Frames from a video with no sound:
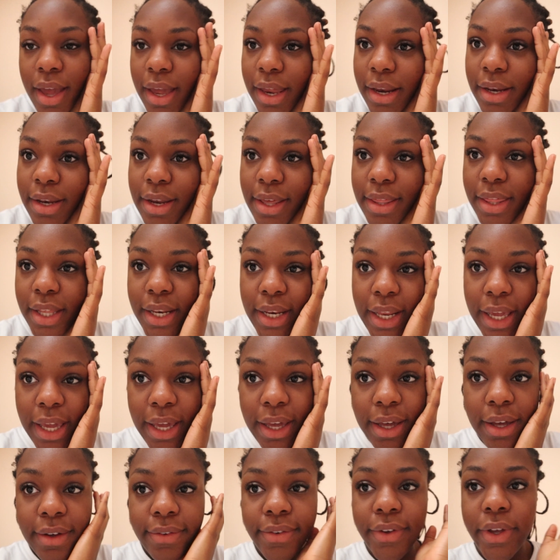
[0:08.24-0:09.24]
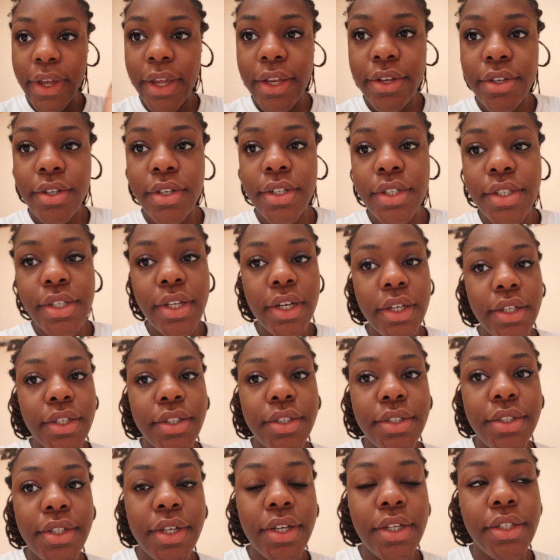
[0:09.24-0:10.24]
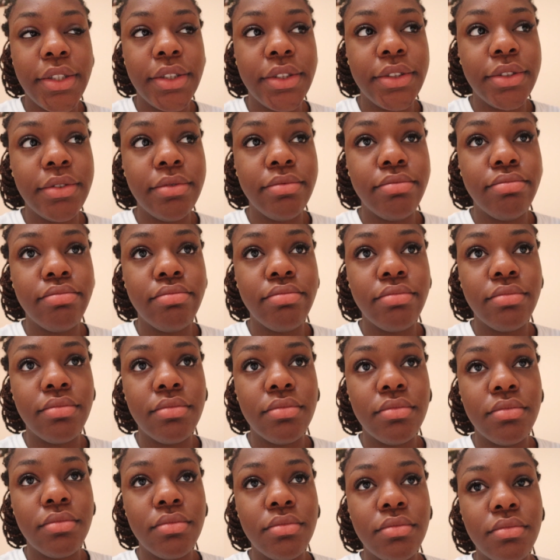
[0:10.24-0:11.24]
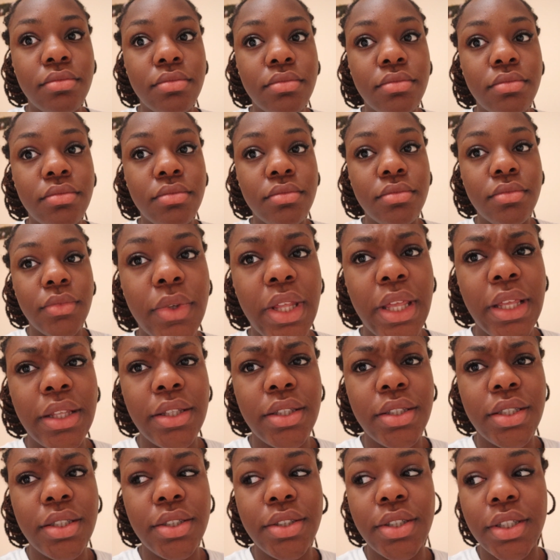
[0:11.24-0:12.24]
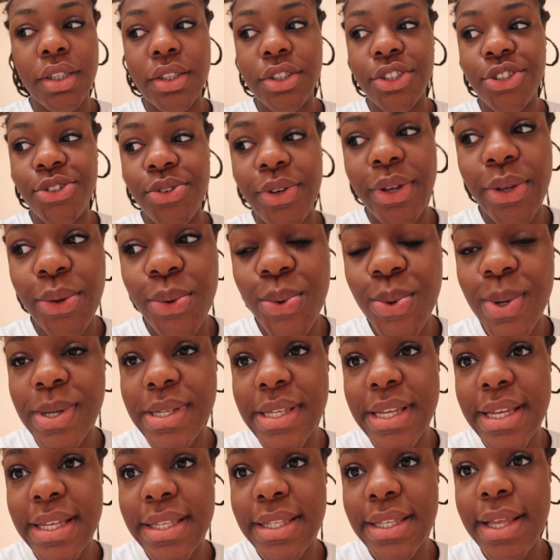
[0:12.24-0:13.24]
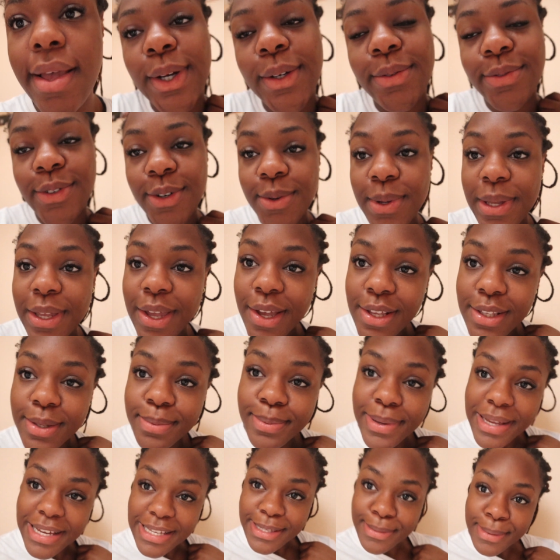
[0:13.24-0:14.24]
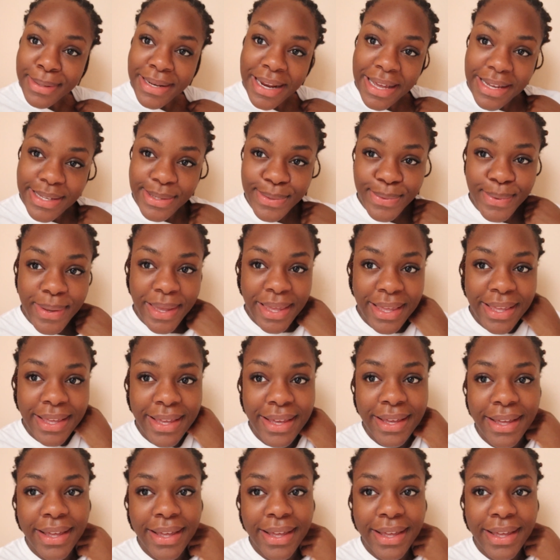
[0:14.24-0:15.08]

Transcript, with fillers: Another day of introduction, introductory courses. Before we go to placement next week,